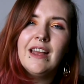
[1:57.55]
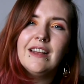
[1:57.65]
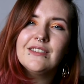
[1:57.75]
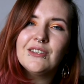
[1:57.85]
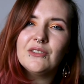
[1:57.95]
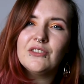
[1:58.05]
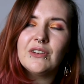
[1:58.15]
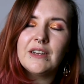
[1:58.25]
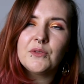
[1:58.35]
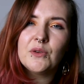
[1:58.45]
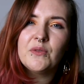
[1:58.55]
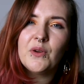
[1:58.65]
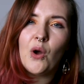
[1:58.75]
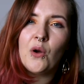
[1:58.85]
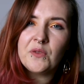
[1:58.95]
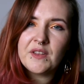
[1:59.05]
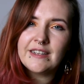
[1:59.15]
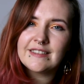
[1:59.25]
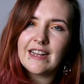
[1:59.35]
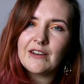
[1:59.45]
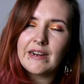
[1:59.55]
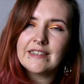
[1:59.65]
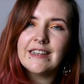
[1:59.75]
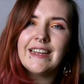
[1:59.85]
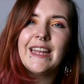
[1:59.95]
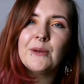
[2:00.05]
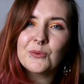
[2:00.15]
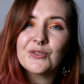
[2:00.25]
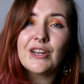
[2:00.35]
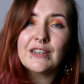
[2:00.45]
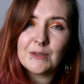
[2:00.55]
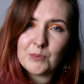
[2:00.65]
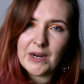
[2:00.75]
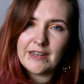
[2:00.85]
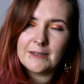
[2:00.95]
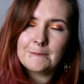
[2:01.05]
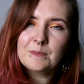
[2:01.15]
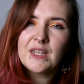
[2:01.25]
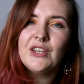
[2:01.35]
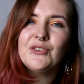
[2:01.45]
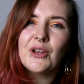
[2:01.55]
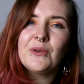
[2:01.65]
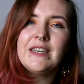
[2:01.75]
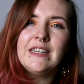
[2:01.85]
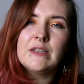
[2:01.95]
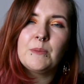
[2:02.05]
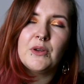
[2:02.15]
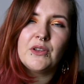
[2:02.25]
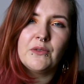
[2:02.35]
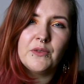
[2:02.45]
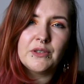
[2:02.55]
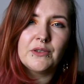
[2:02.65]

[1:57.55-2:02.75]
as soon as you lift your foot off the accelerator, it will start to brake. You don't need to put your foot